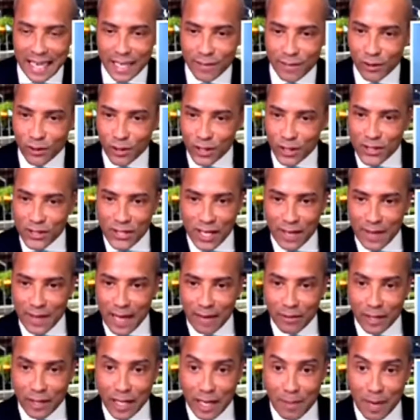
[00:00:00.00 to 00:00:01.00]
And if you look at South
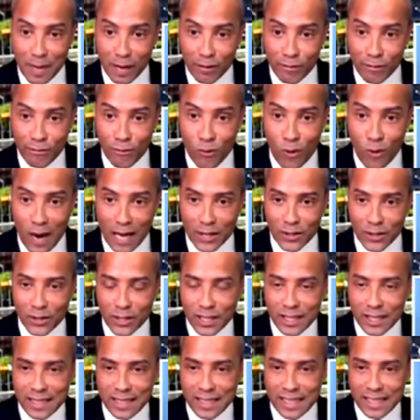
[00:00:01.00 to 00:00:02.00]
Africa, about
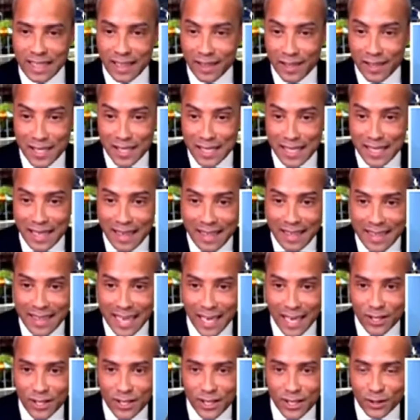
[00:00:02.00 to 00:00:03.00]

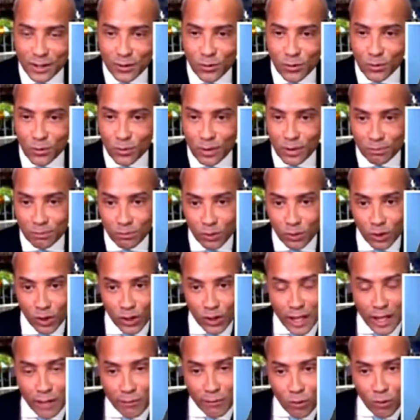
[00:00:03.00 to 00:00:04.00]
430,000, we're
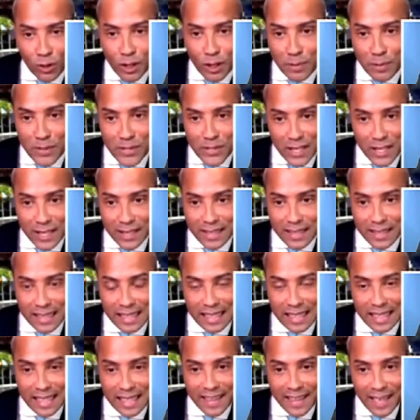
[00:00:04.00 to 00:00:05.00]
looking at 40%
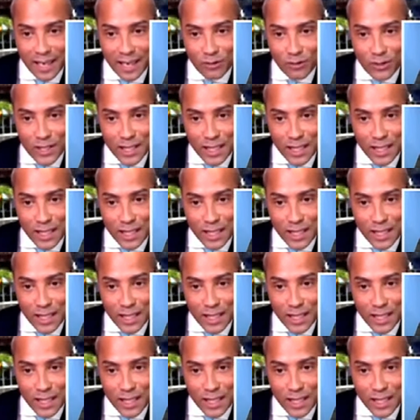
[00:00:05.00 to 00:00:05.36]
that have